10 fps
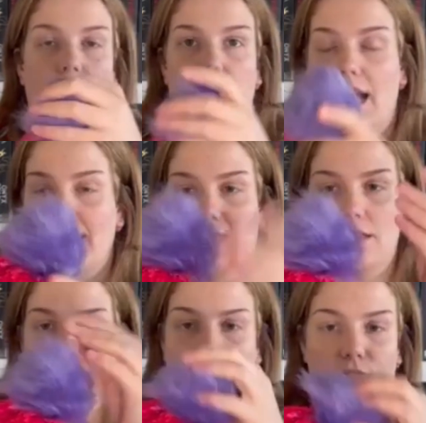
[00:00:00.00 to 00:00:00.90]
nice
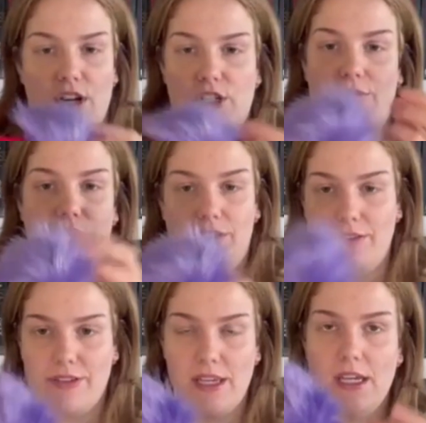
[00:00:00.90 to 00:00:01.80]
and fresh and
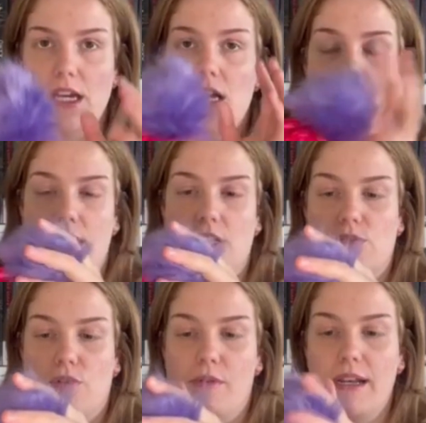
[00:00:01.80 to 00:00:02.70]
fluffy, doesn't
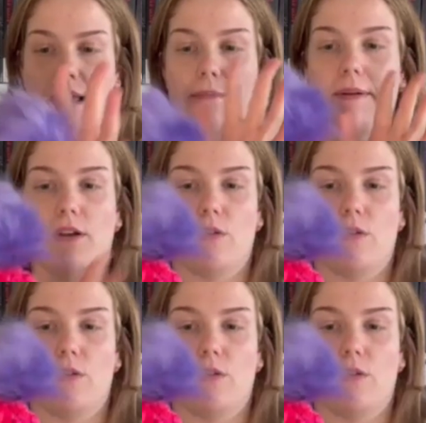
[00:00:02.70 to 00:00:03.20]
ruin it, but